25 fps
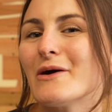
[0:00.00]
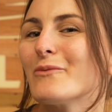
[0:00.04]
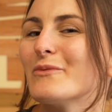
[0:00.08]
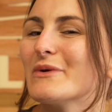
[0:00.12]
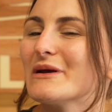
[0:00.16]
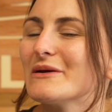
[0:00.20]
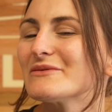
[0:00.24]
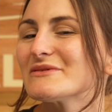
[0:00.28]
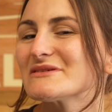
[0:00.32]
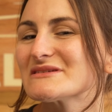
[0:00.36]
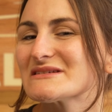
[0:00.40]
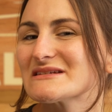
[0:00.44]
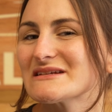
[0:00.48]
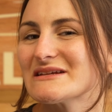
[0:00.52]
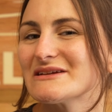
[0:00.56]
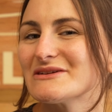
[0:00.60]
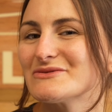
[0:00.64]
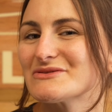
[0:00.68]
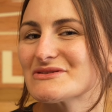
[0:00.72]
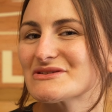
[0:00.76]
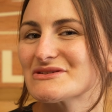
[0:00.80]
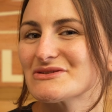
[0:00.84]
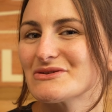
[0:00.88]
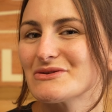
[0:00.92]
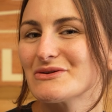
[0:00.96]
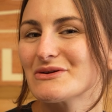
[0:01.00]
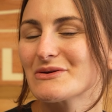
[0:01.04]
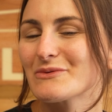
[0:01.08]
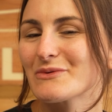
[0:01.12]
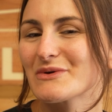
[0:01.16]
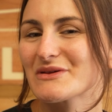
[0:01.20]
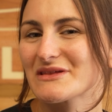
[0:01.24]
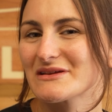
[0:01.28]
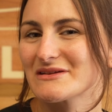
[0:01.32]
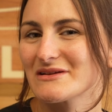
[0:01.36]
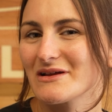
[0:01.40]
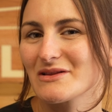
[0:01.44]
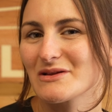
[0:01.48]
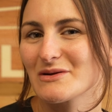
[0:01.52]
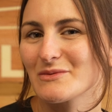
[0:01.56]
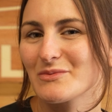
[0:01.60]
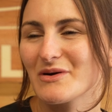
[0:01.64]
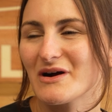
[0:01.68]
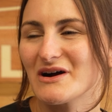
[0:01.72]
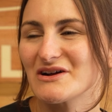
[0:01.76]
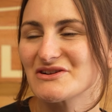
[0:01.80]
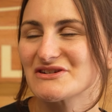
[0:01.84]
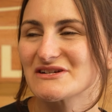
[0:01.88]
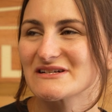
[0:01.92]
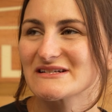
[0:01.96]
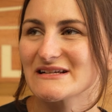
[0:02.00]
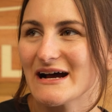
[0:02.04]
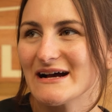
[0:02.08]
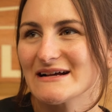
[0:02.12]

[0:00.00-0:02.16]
We will see you soon with another project.